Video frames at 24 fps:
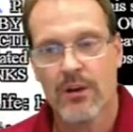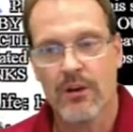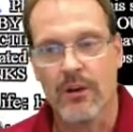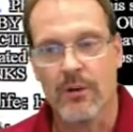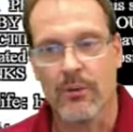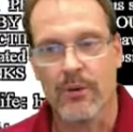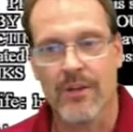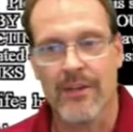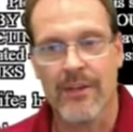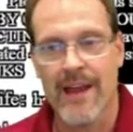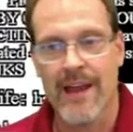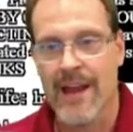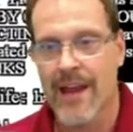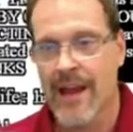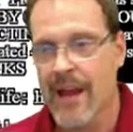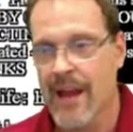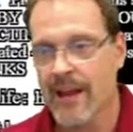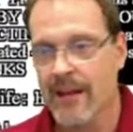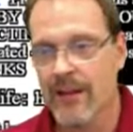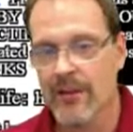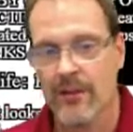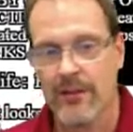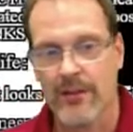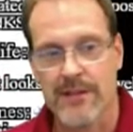when they
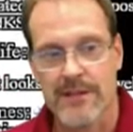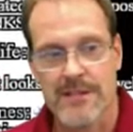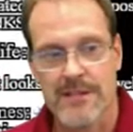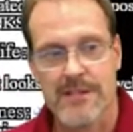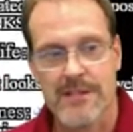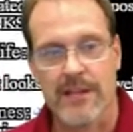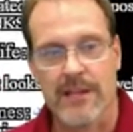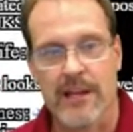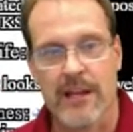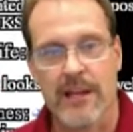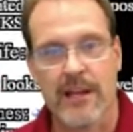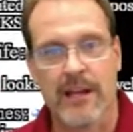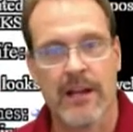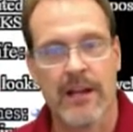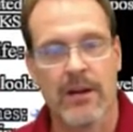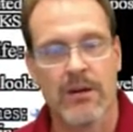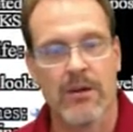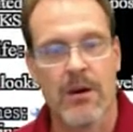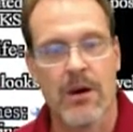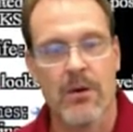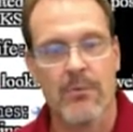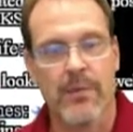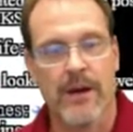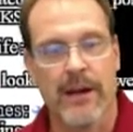handle this thing, and
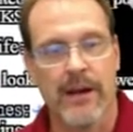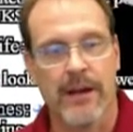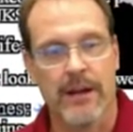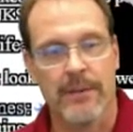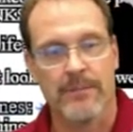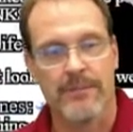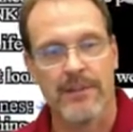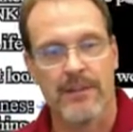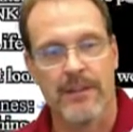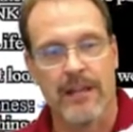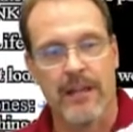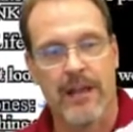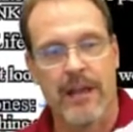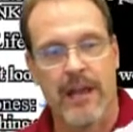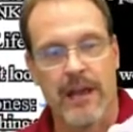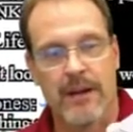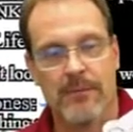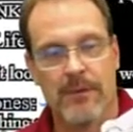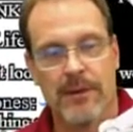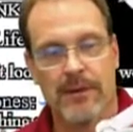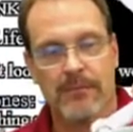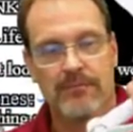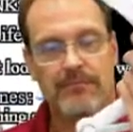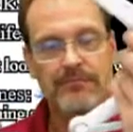I'll, I'll bring it up to the
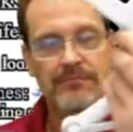camera